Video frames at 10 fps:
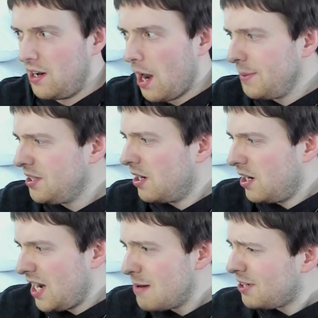I mean,
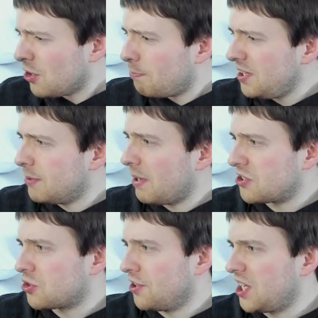it may not be the best
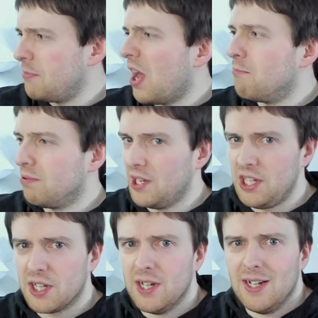Sonic game that I've played,